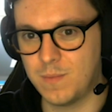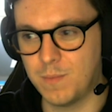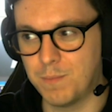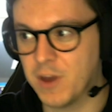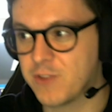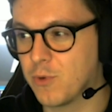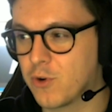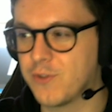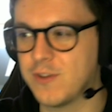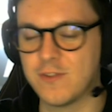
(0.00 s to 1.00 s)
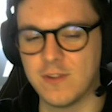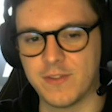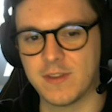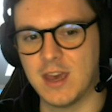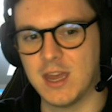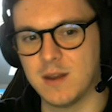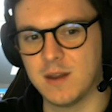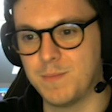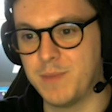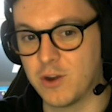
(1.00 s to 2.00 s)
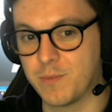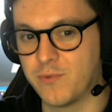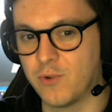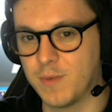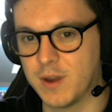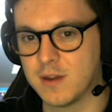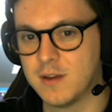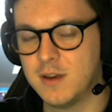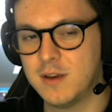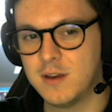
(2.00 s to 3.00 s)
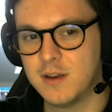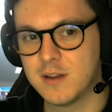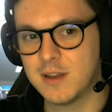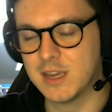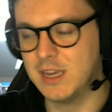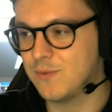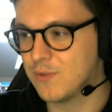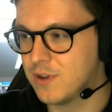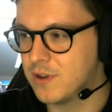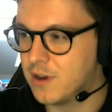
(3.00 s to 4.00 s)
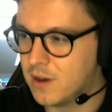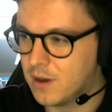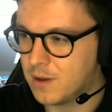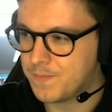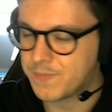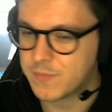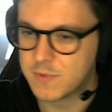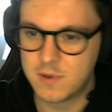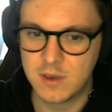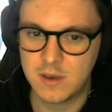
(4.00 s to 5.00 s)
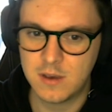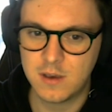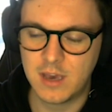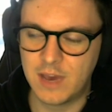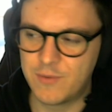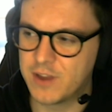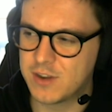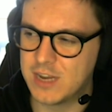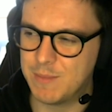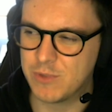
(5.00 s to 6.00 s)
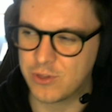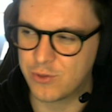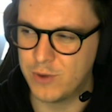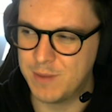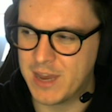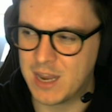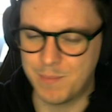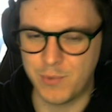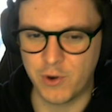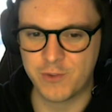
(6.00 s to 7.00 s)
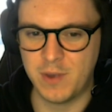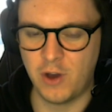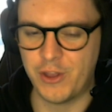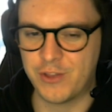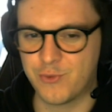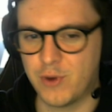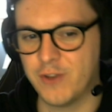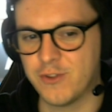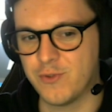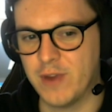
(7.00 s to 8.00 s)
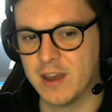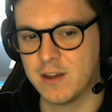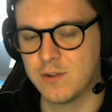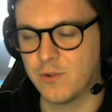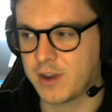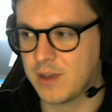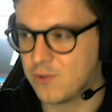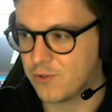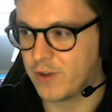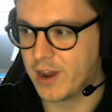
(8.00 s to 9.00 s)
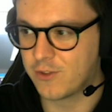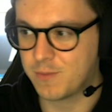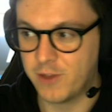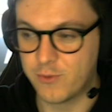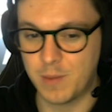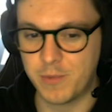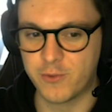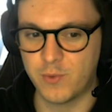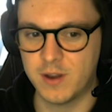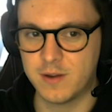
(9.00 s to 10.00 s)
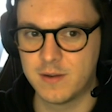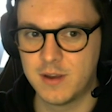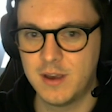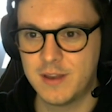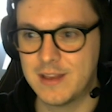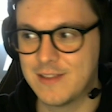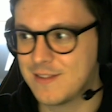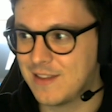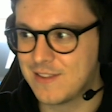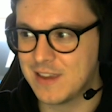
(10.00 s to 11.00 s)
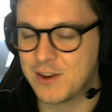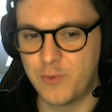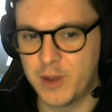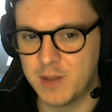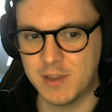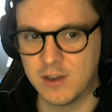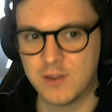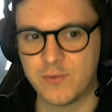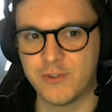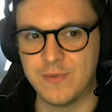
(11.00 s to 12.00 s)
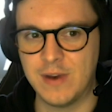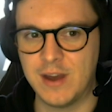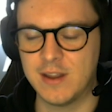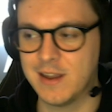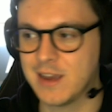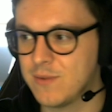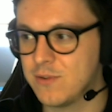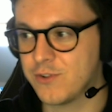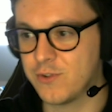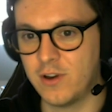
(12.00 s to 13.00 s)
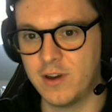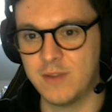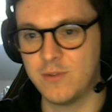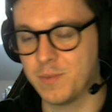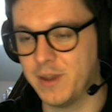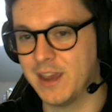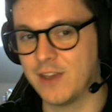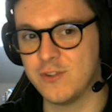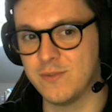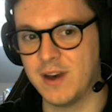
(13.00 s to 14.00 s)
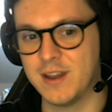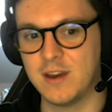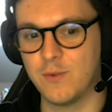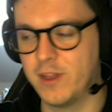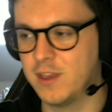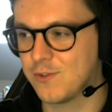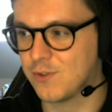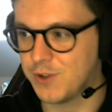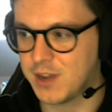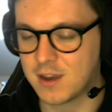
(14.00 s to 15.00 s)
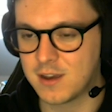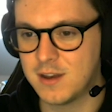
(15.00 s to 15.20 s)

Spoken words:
much more consistent and better performing. Like even I forgot the name, but the 3 mana burst spell that draws a dragon or gives your dragons +1/+1. That's incredibly good for Shyvana. Like if you're playing a Shyvana Aurelion Soul deck,